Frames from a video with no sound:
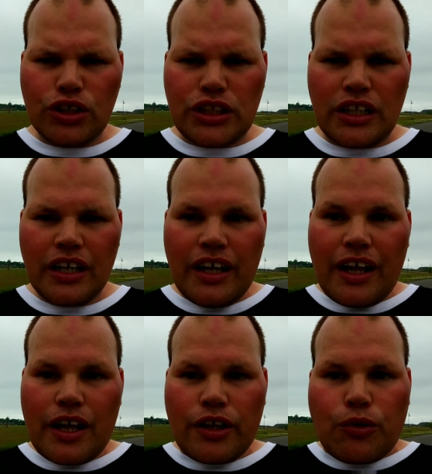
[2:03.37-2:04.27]
and
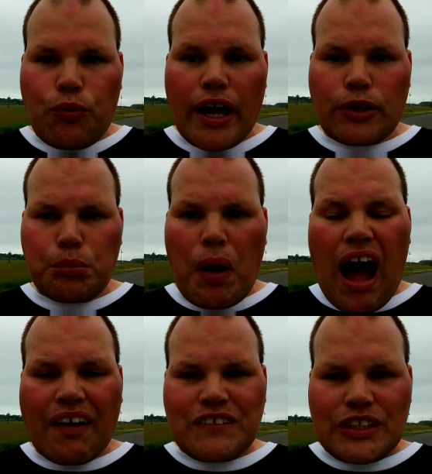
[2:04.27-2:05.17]
weather
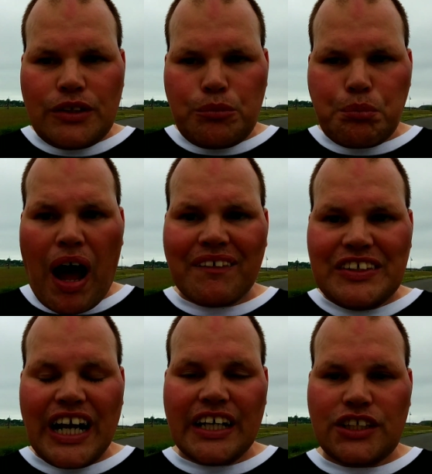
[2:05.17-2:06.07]
bombs,
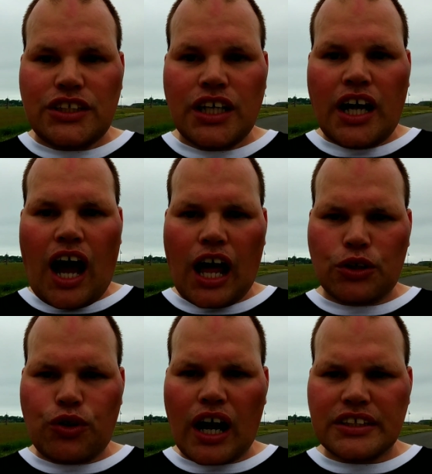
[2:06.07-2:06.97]
Bombogenesis, all
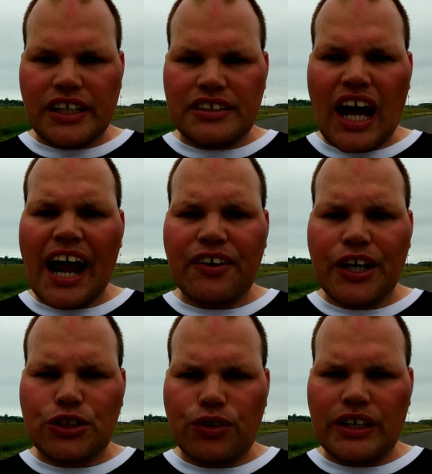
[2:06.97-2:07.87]
across the entire
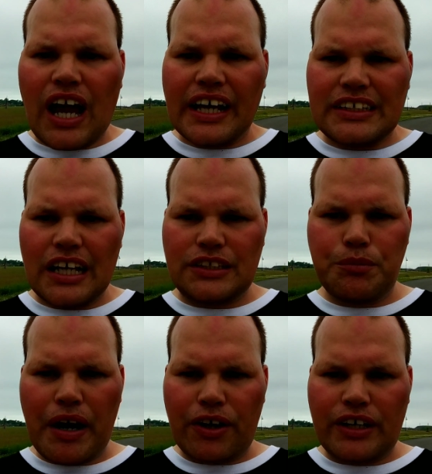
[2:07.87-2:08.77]
eastern United States of
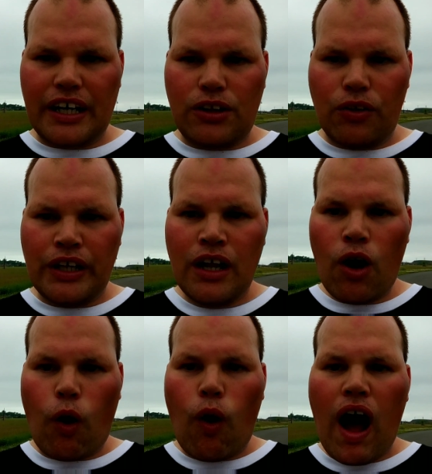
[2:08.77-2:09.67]
America, including
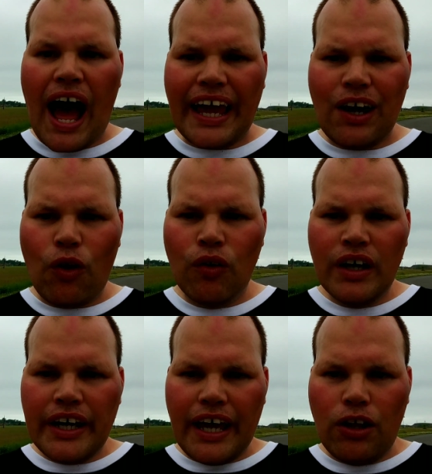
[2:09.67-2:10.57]
Ohio,
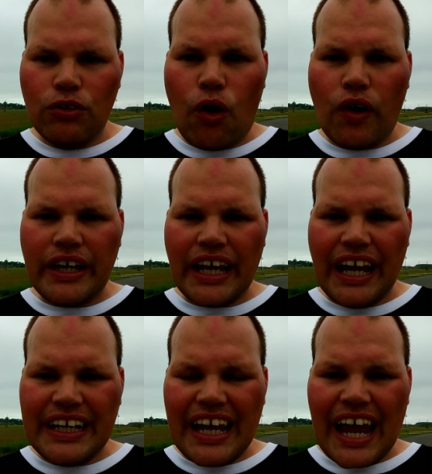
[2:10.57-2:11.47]
Illinois,
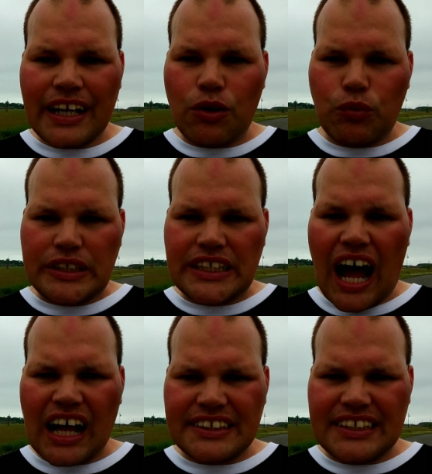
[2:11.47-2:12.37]
Indiana,
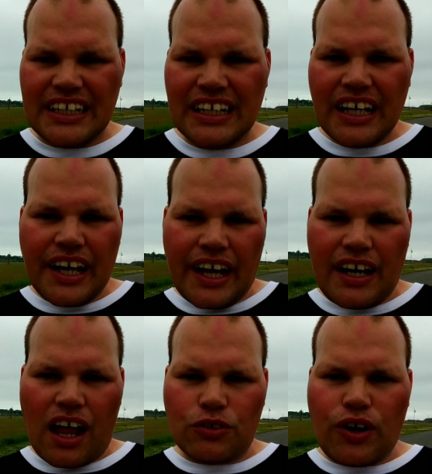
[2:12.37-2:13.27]
Wisconsin, and
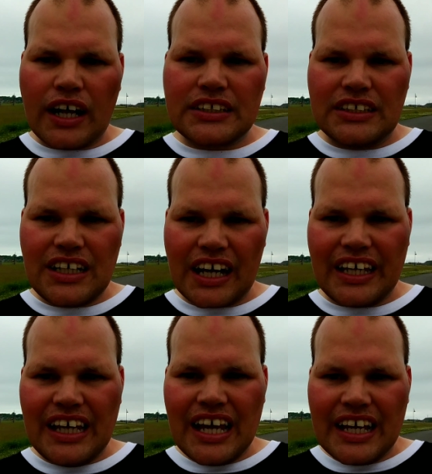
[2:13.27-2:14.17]
all across
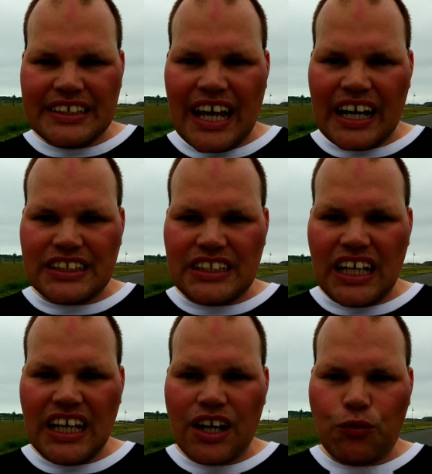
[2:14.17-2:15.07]
Kentucky,
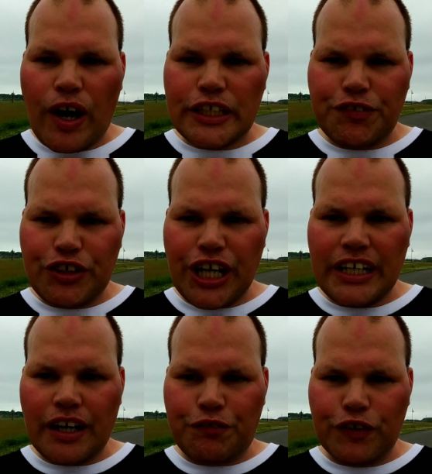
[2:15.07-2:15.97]
Tennessee, West
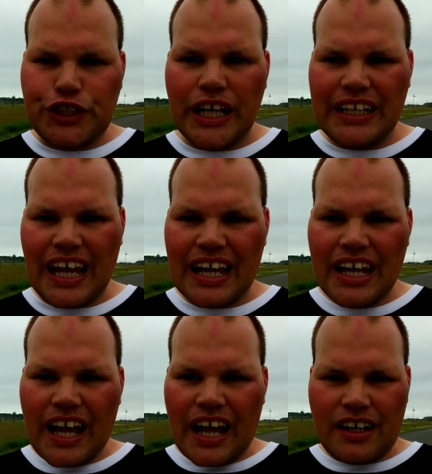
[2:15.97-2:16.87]
Virginia, Virginia,
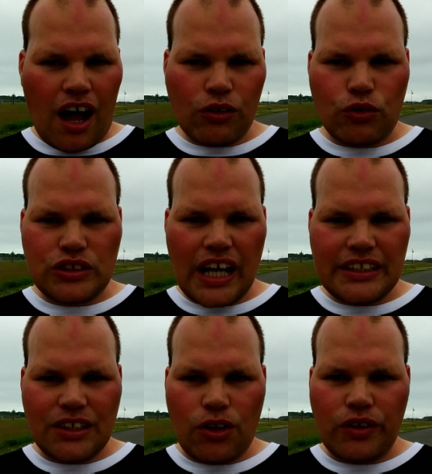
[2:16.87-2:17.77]
and all those
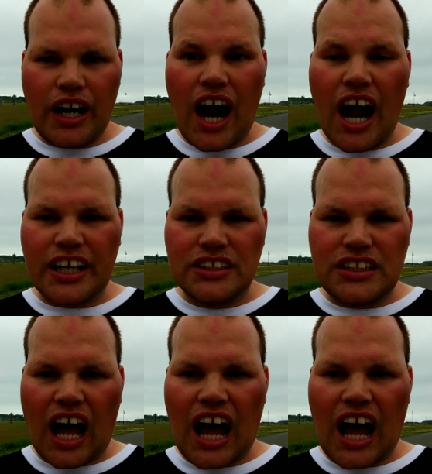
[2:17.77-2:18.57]
states, including Arkansas,